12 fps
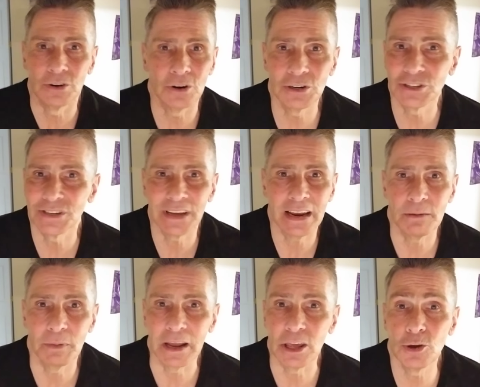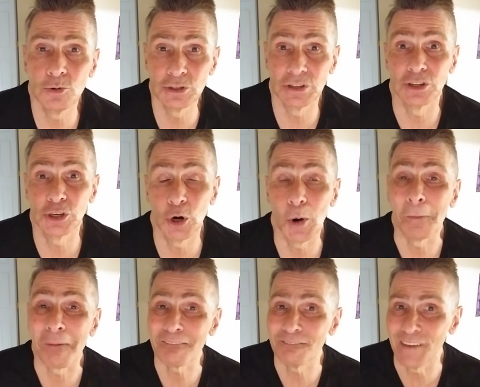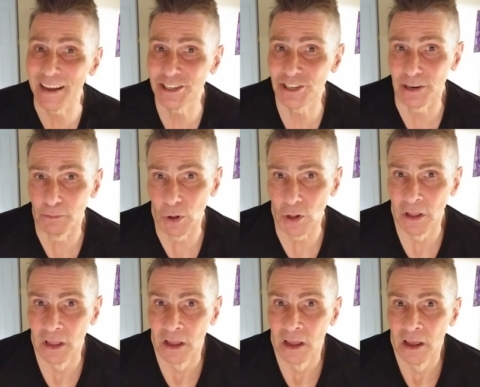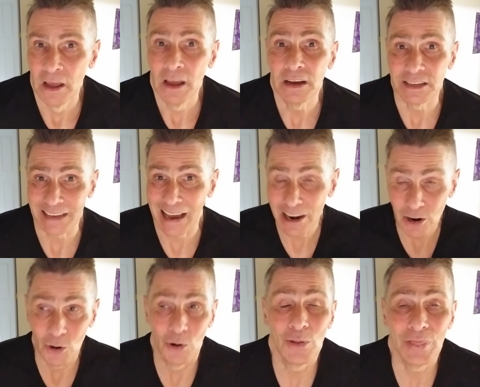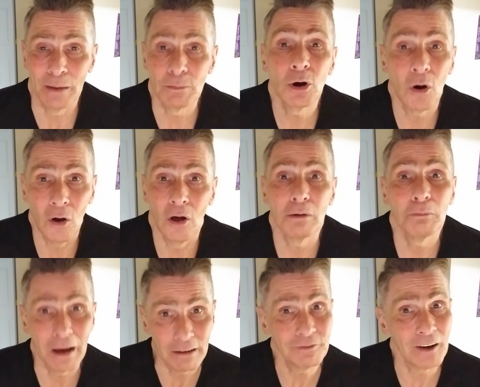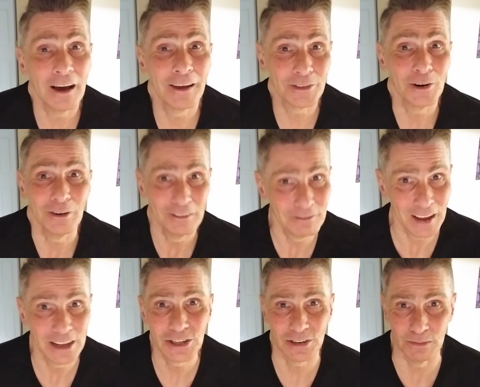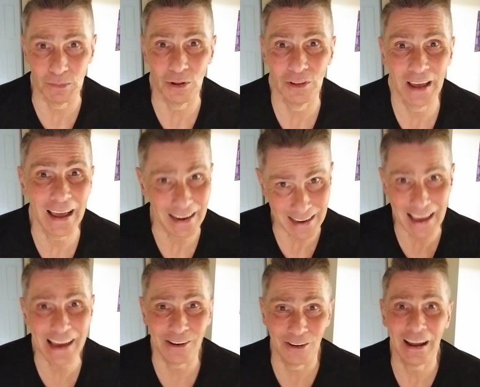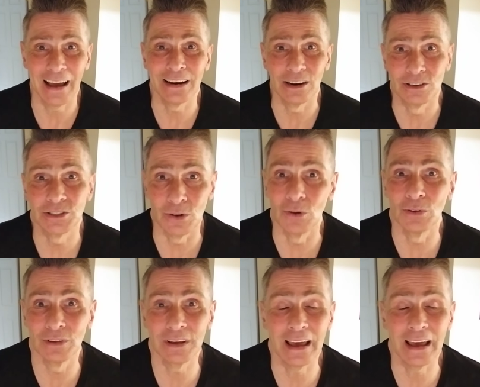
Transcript: nurses, anybody use the term vegetable, because I heard them call my father a vegetable at 8 or 9 years old.